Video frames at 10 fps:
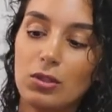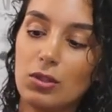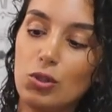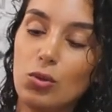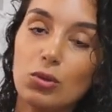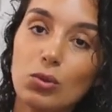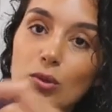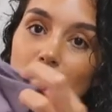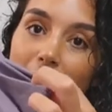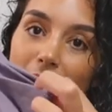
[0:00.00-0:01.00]
the shorts
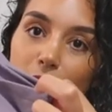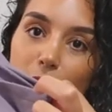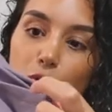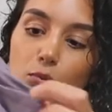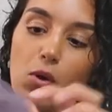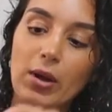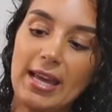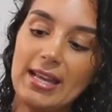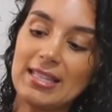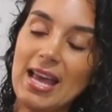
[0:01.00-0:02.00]
also have a small
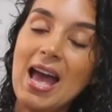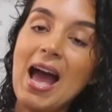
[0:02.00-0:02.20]
pocket